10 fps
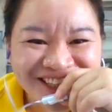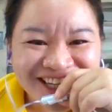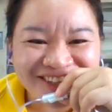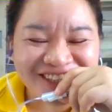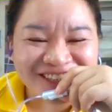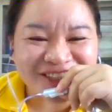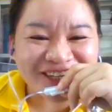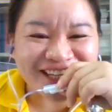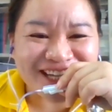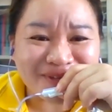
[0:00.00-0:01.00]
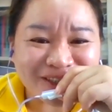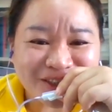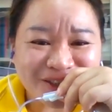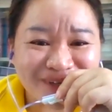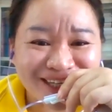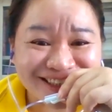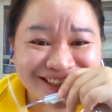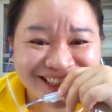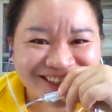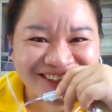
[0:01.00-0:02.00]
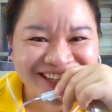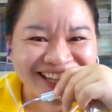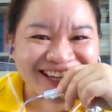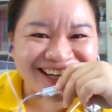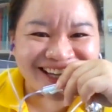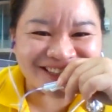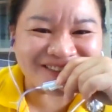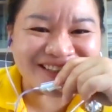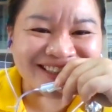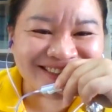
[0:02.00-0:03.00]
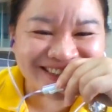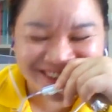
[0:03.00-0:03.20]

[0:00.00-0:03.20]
you're talking about your budget. Okay, I like to listen.